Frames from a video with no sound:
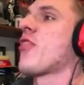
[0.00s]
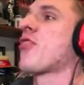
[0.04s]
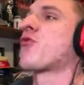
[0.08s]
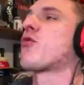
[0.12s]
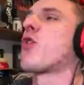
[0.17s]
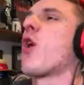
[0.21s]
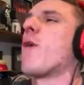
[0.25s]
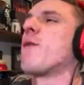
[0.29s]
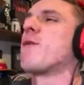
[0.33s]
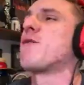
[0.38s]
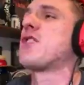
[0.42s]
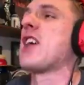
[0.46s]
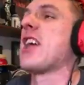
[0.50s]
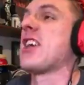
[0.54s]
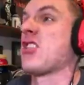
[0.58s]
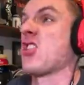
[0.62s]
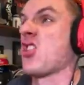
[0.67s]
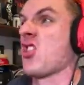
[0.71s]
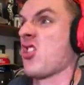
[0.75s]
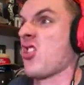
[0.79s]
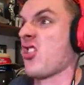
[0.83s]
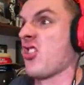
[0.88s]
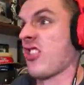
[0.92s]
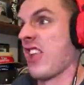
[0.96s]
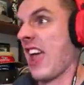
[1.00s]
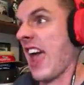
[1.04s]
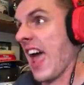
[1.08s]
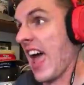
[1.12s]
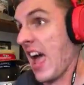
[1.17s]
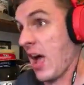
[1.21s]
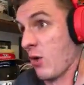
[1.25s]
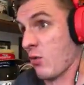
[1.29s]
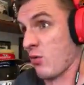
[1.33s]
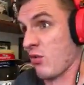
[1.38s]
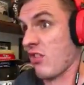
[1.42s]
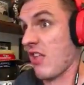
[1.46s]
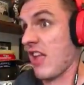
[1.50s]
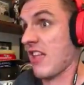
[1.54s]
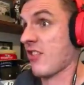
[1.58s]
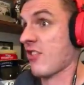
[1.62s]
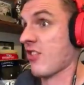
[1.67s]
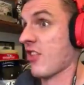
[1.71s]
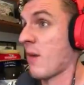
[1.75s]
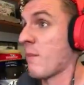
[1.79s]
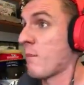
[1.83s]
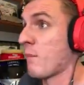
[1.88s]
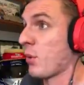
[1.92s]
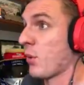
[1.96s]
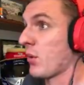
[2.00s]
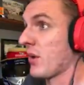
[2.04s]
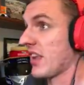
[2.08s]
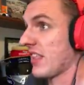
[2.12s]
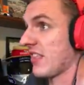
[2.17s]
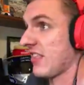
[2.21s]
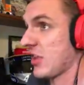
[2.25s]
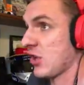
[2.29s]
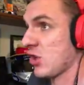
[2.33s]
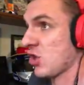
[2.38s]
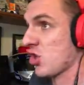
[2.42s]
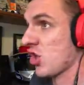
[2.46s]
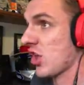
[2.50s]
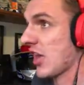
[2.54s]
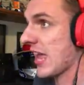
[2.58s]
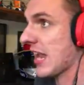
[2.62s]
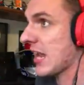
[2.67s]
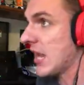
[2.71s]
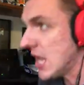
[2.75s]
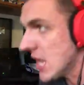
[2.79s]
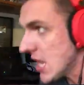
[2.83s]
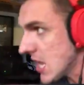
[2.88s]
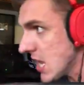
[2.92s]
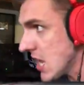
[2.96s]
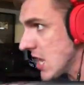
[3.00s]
throw fists down at some point in this shit.